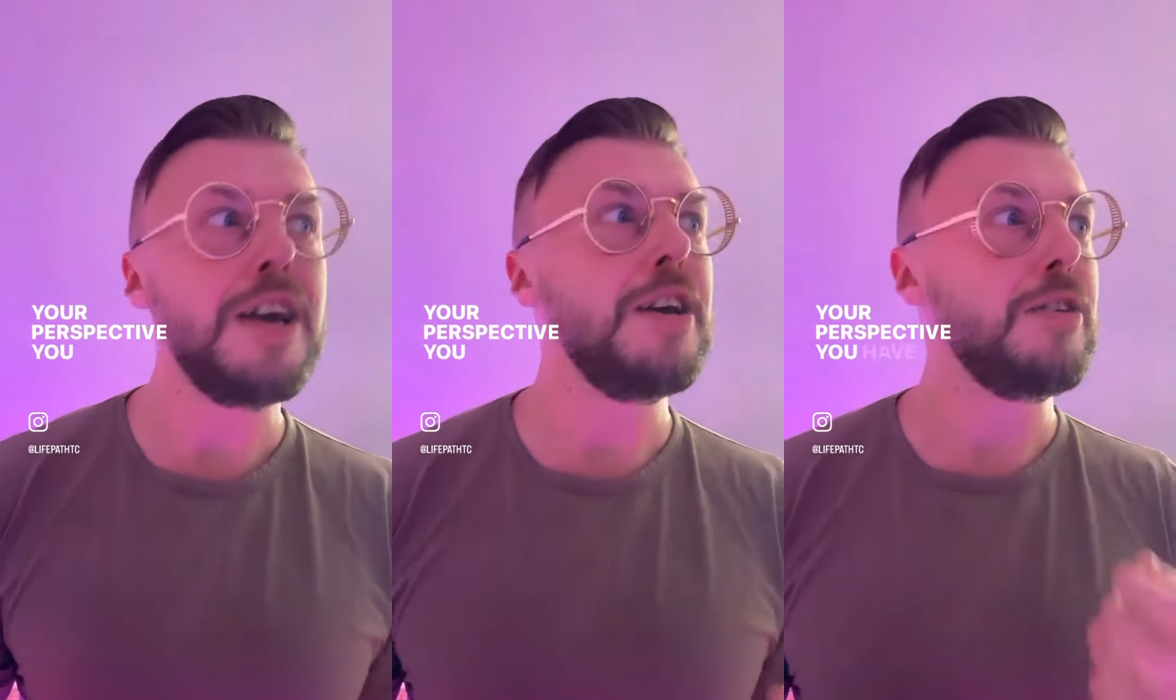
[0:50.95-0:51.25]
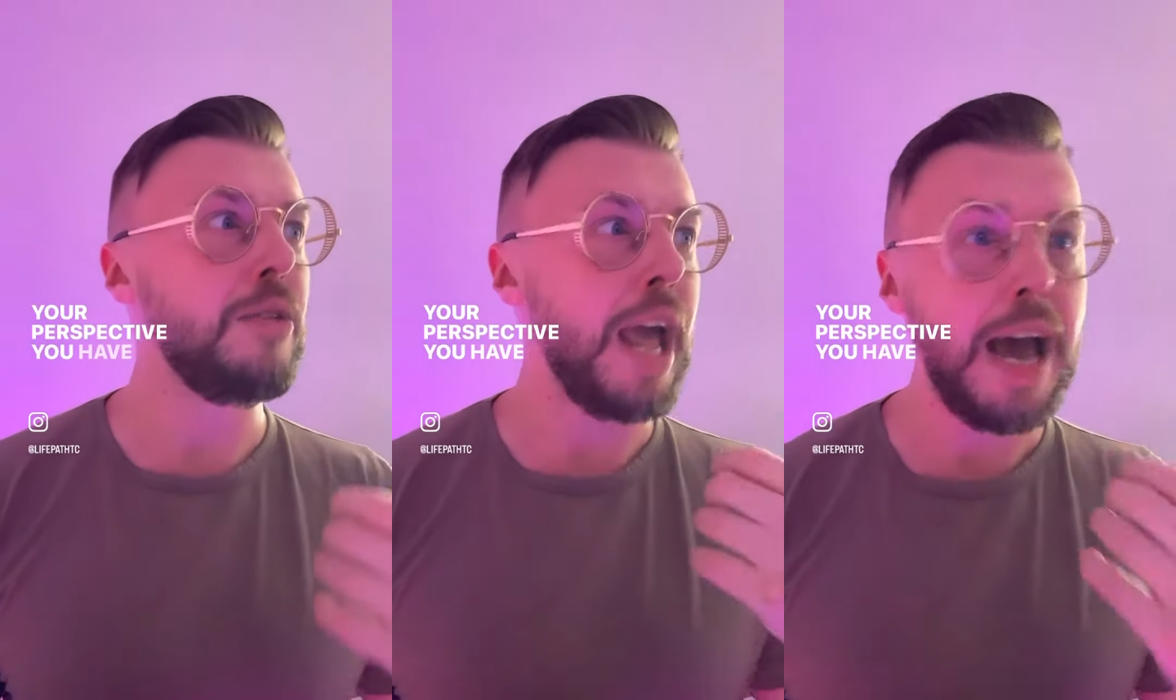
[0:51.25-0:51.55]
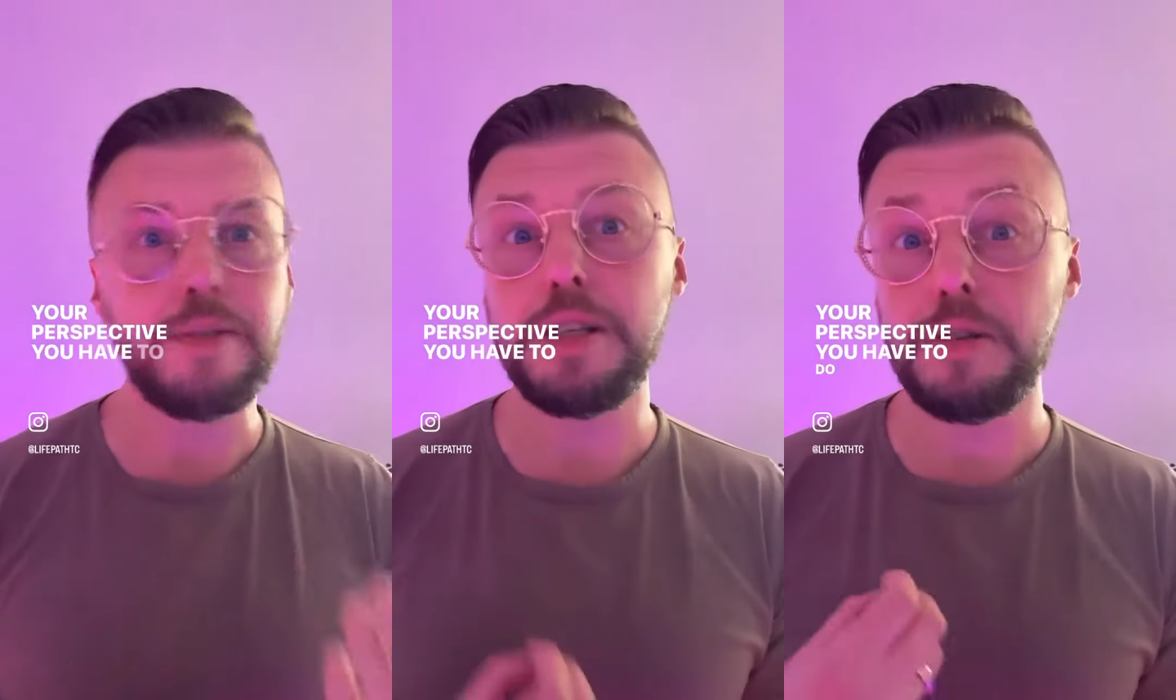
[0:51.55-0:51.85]
you have
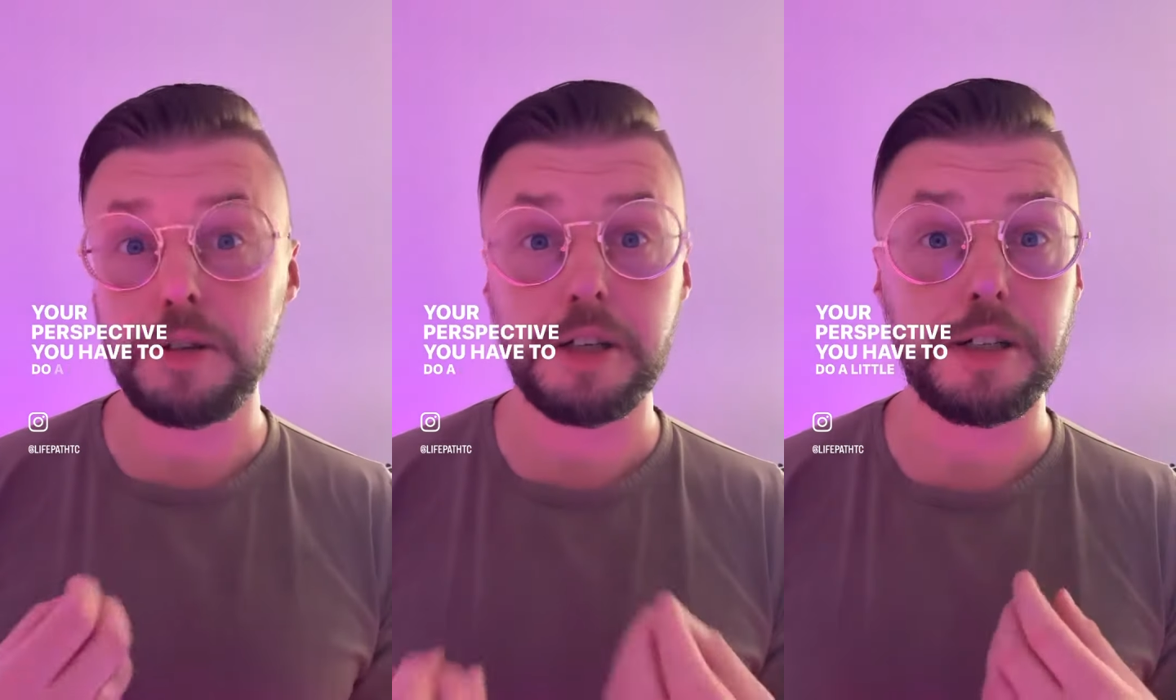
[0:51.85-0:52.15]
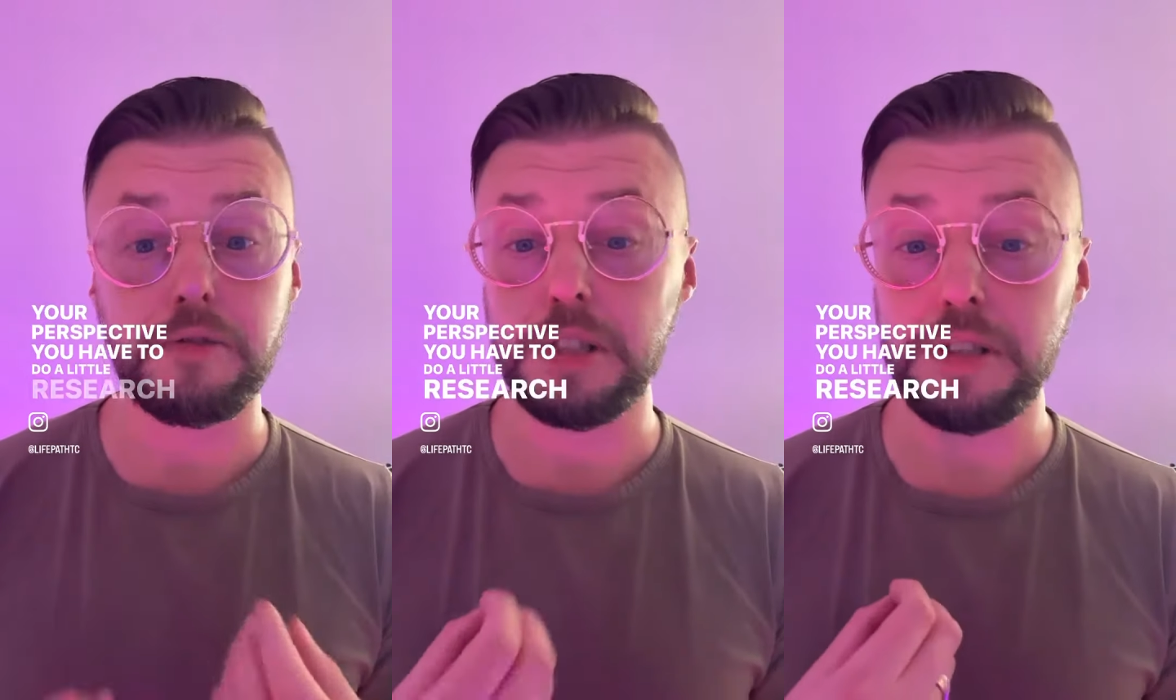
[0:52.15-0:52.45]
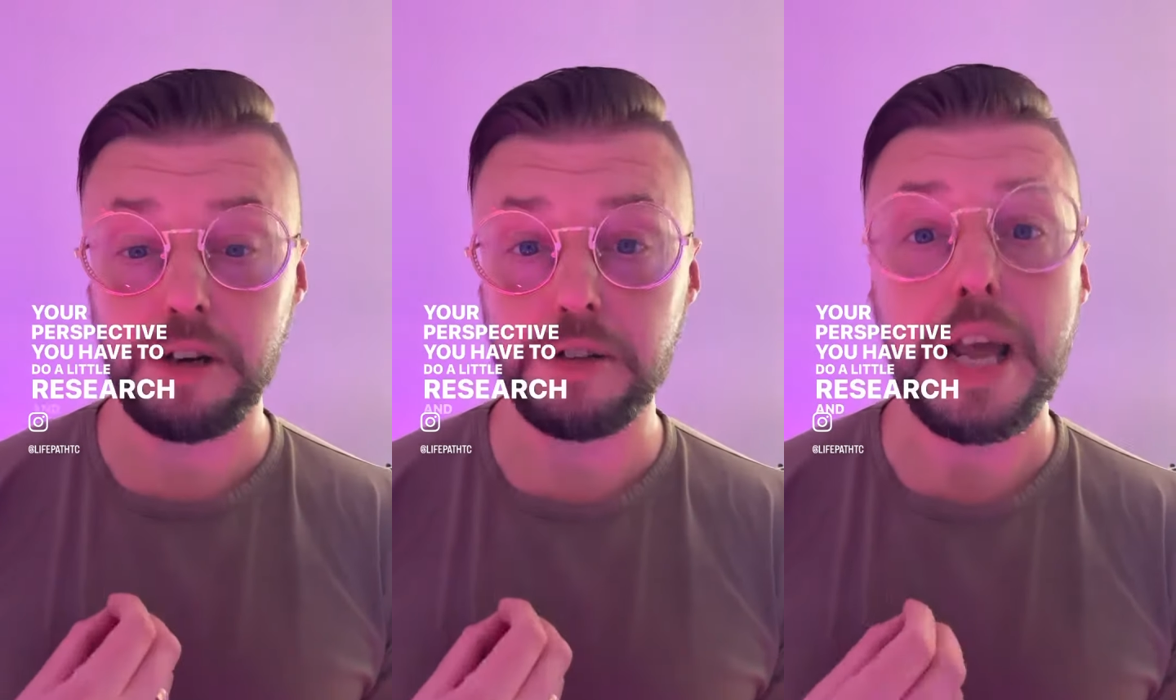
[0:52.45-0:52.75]
to do a little research